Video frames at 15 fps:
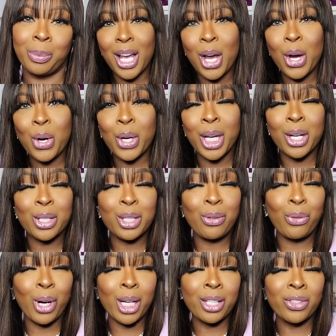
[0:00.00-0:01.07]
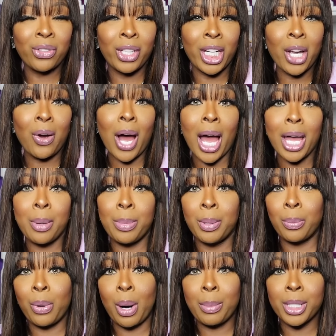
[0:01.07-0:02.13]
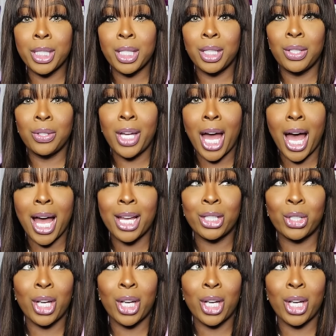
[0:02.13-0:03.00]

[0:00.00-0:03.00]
So here's the fragrance video I have been promising you guys.